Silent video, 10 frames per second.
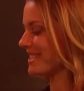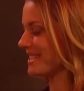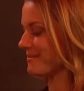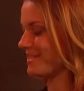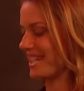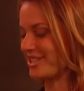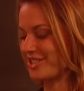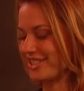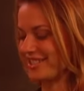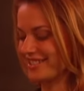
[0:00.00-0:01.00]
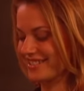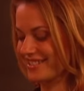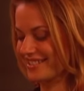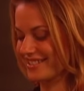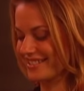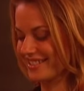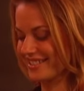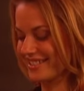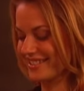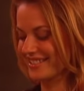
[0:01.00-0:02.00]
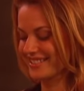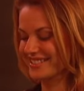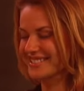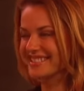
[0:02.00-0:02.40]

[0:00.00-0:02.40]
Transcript: this iteration of the series to all of you lovely